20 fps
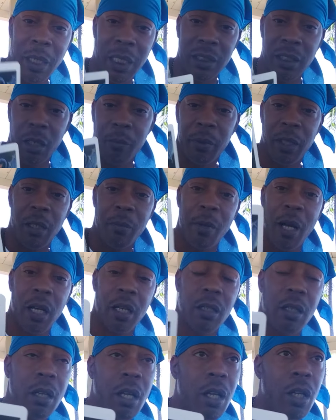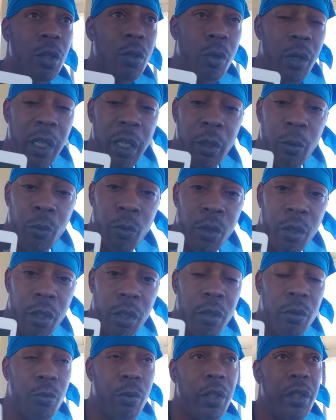That's how me and my queen
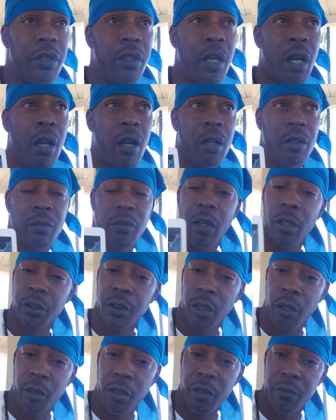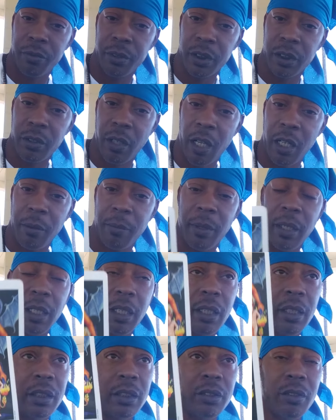were with our alternative
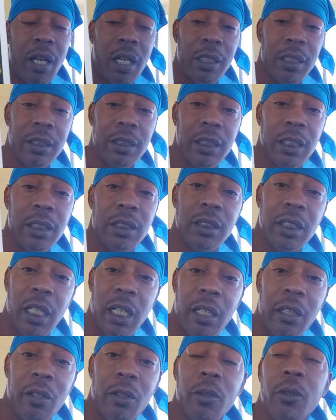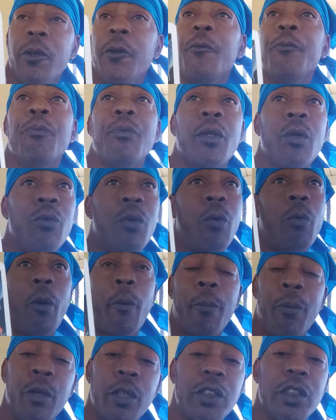astronomy and astrology channel. We
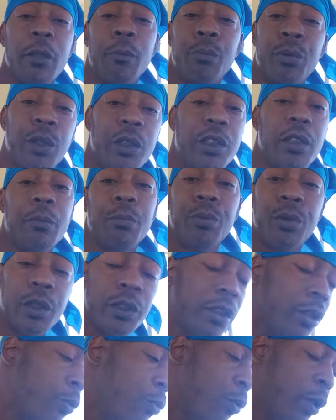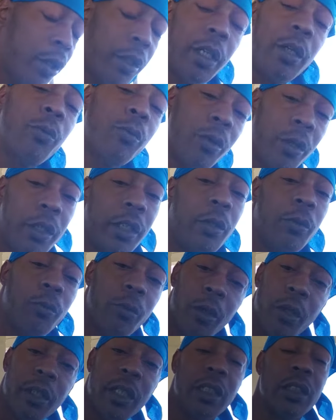were pushing, pushing, pushing, working, working,
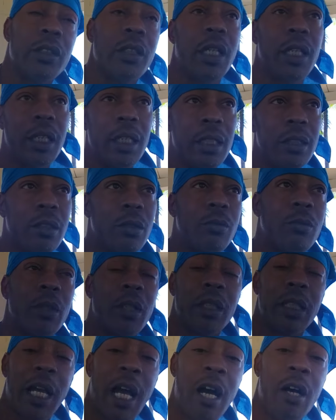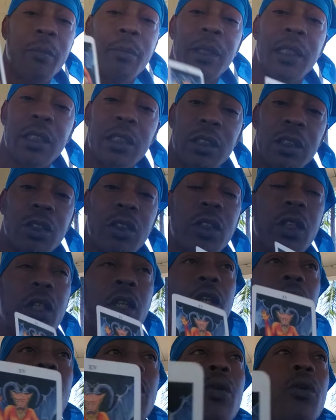working, trying to get the work out because it's
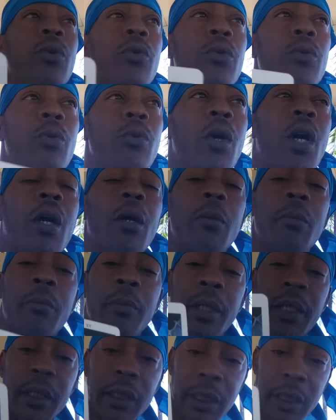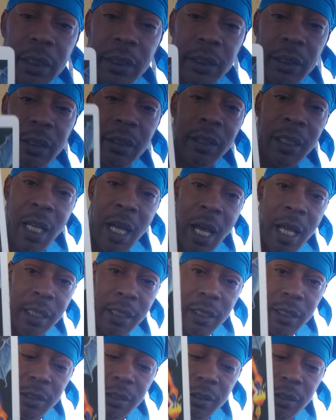humongous
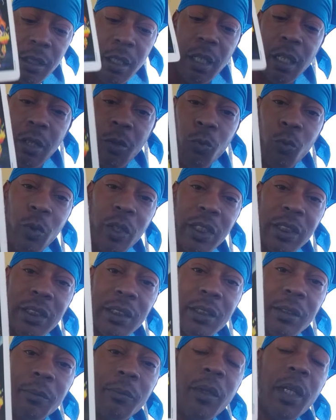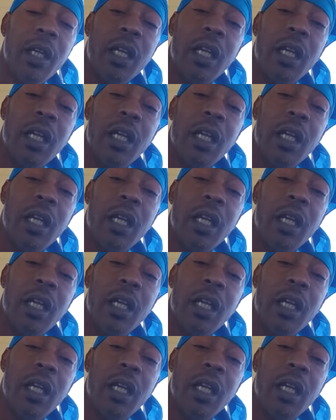knowledge and wisdom.